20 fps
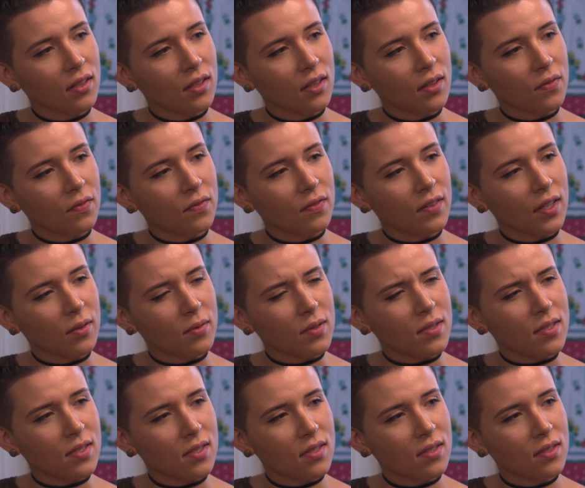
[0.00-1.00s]
If that
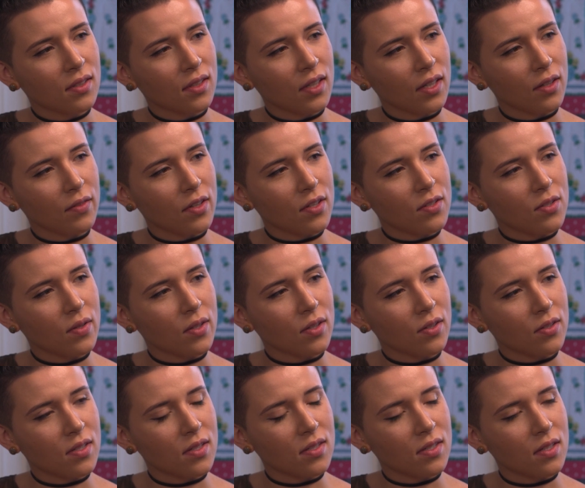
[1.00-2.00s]
was kind of also in
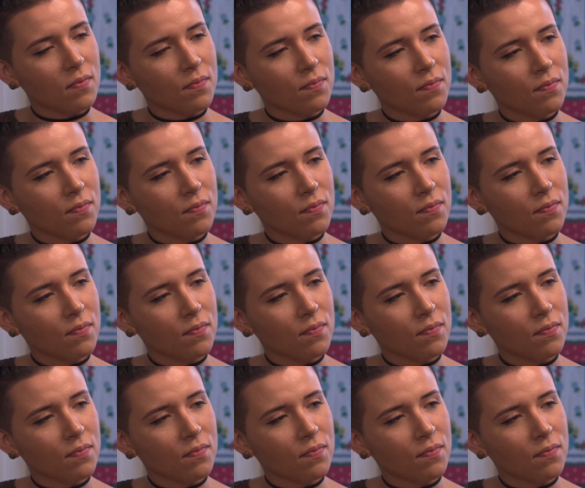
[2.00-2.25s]
your system.